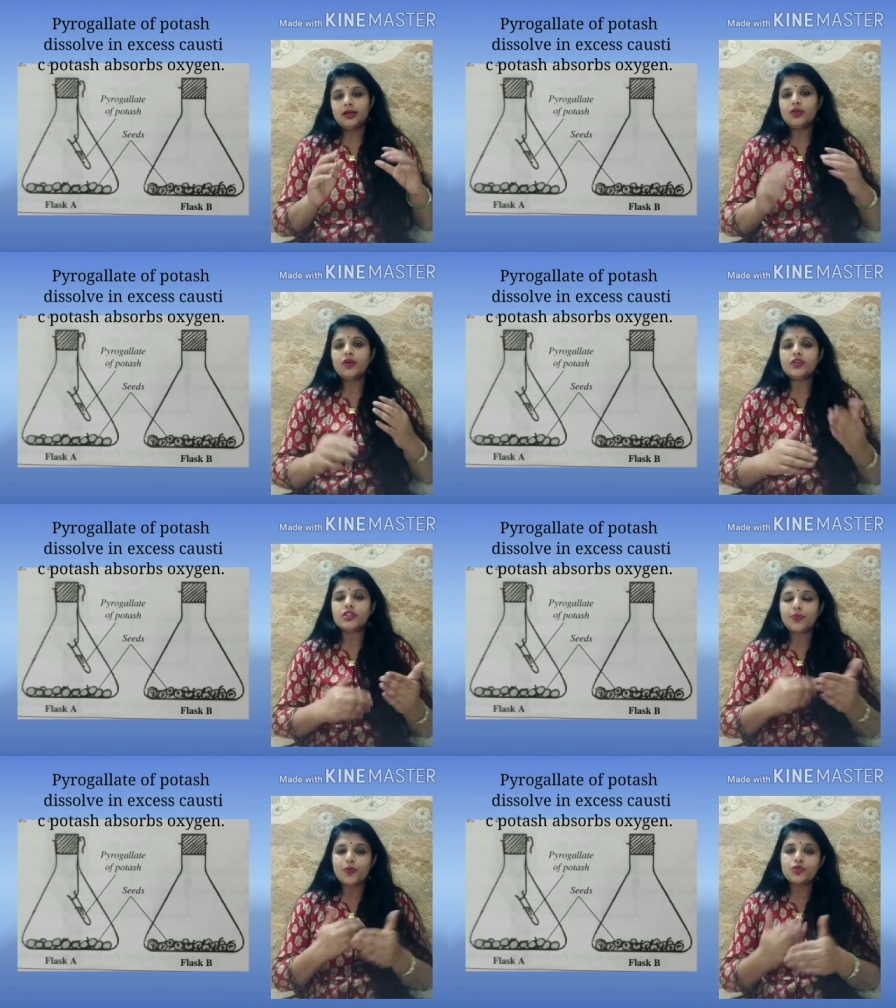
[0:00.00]
You're not
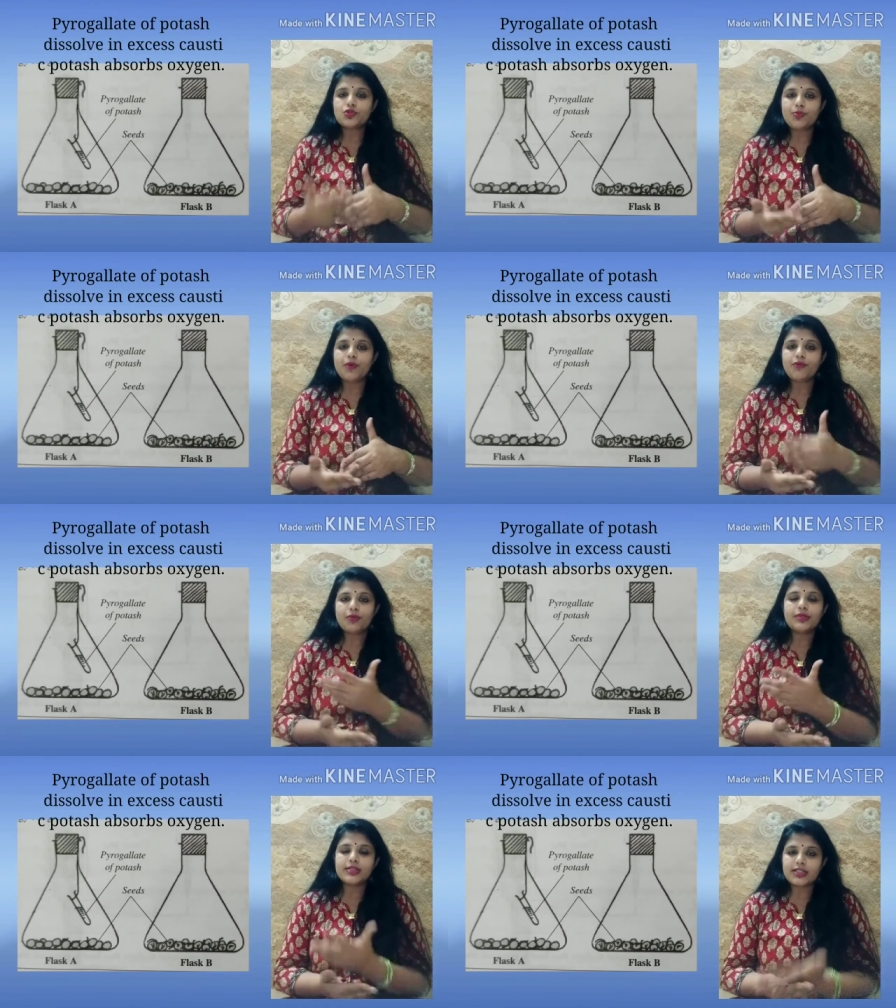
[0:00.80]
supposed to
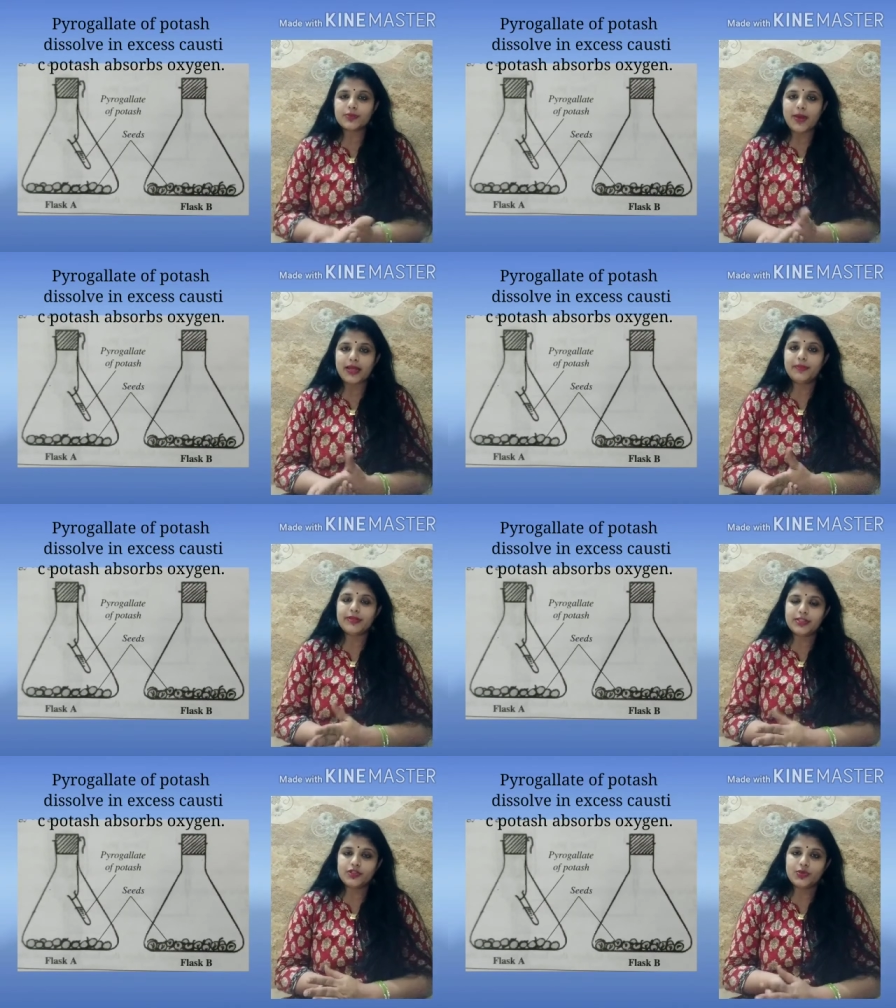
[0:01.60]
perform these
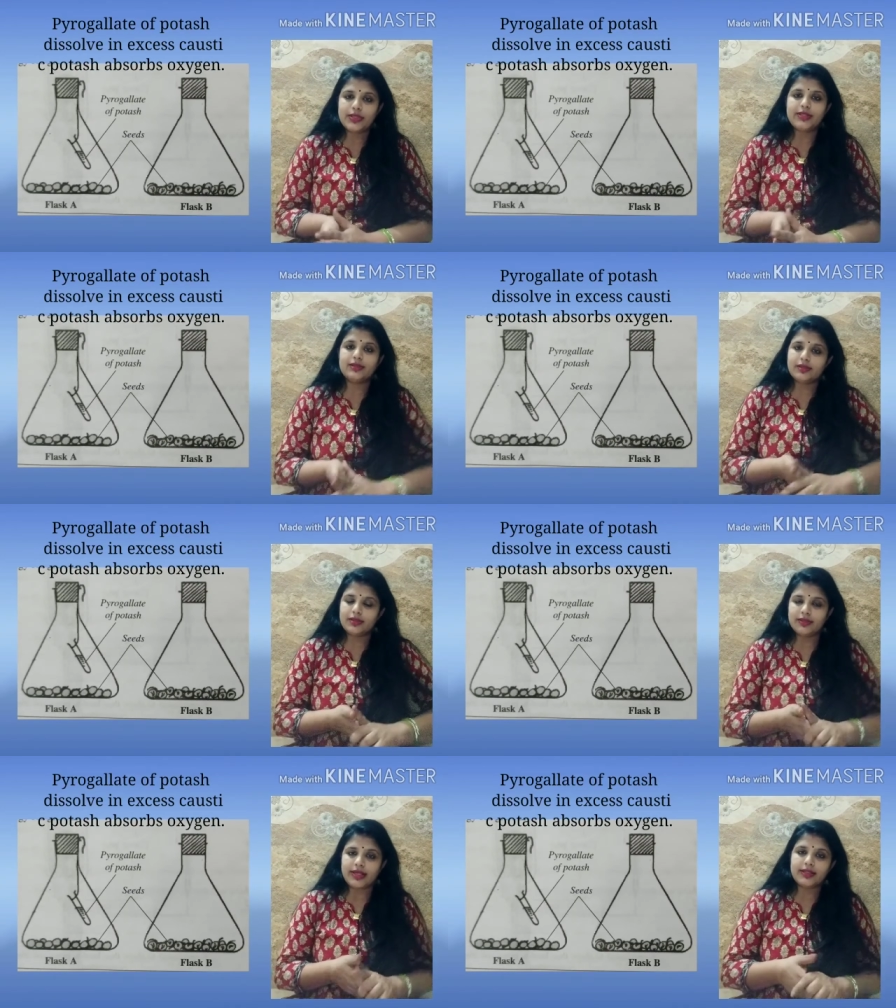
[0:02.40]
experiments actually in
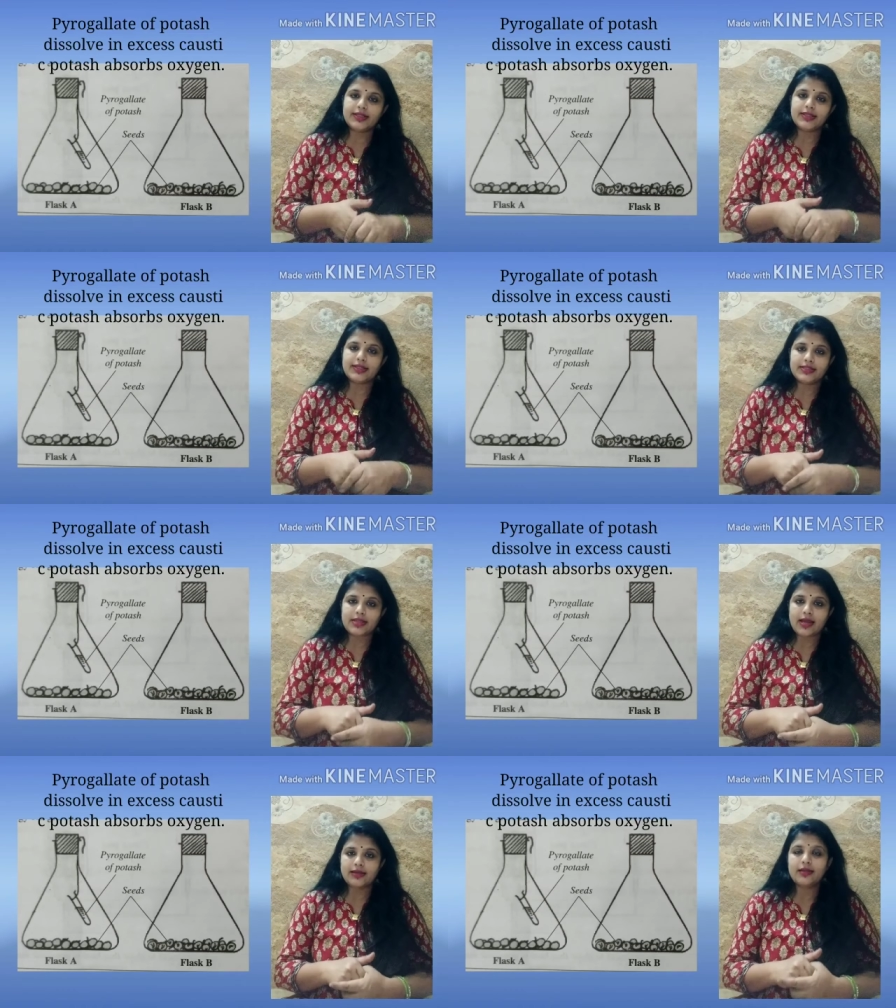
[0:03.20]
9th and 10th
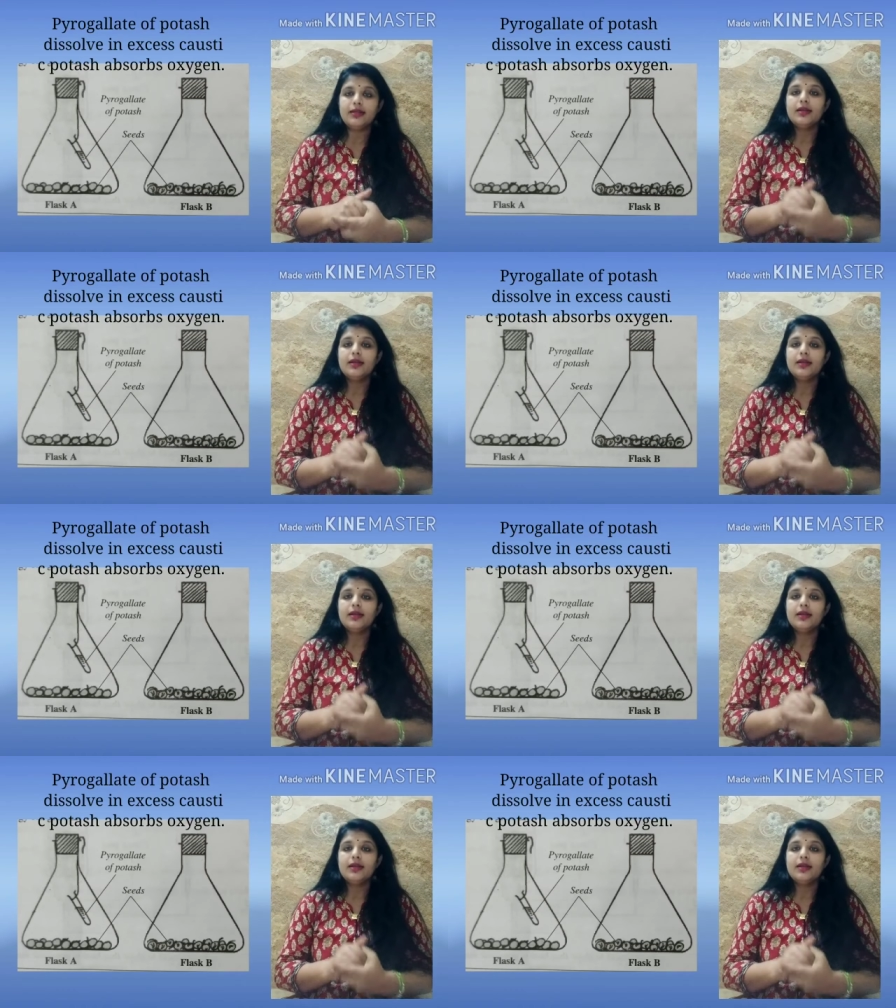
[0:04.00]
standard,